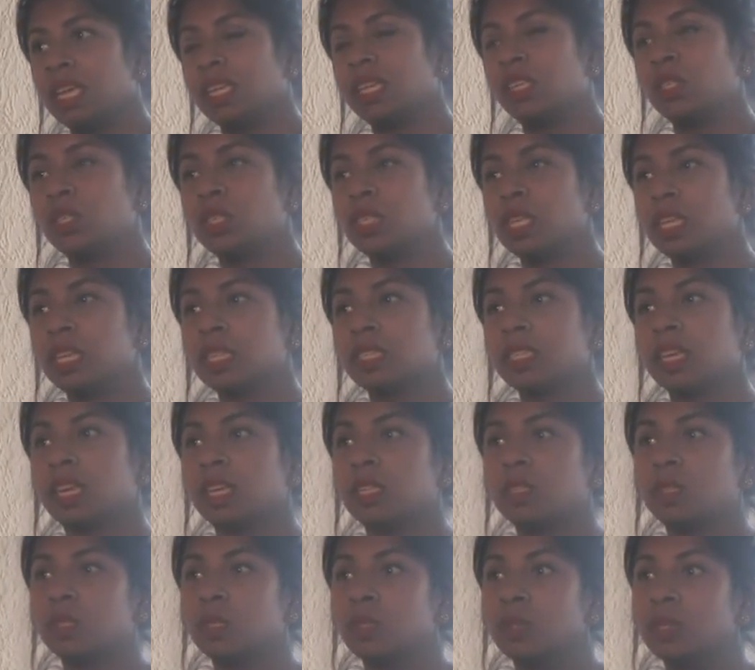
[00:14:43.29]
It's just like
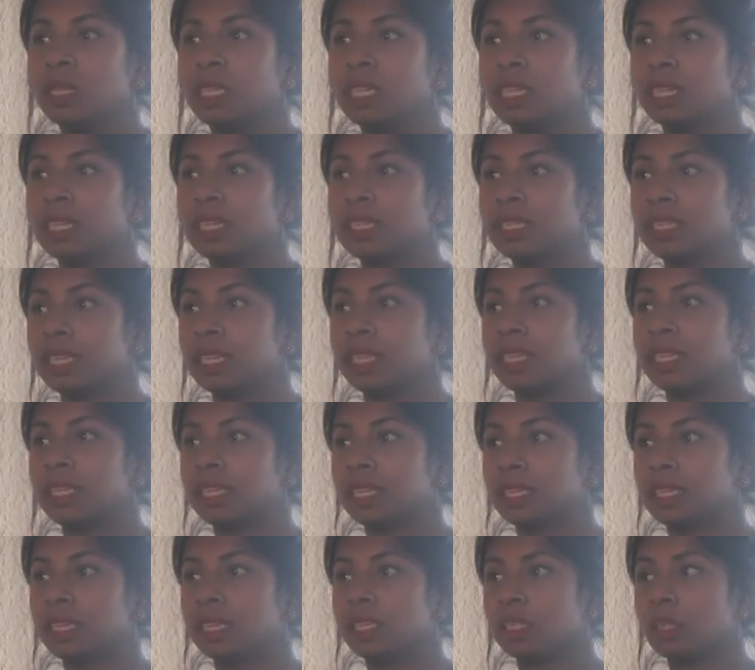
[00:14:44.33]
tattooing. It's
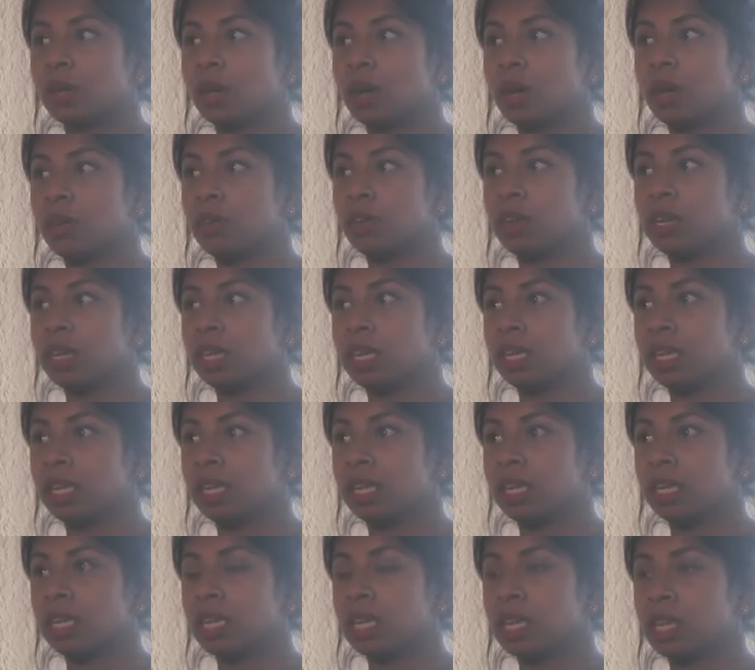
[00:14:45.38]
like, it's
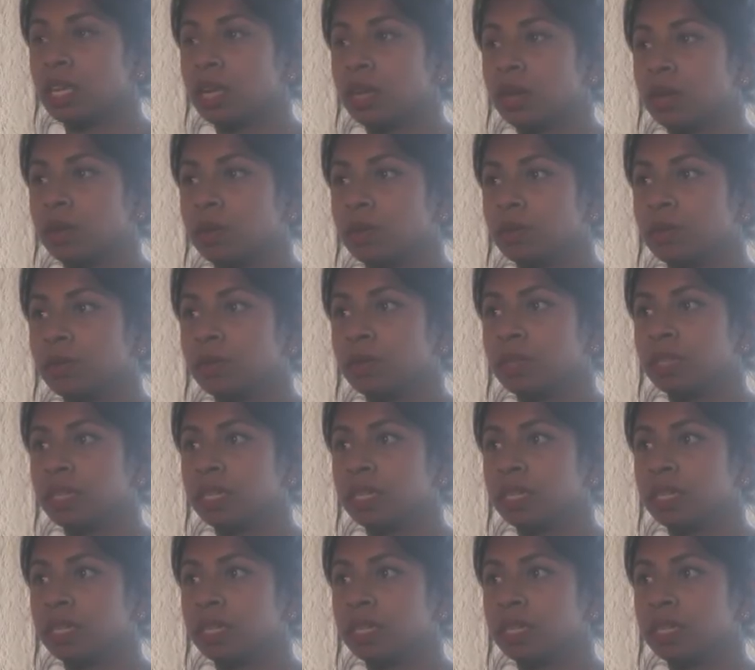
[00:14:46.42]
already, you know,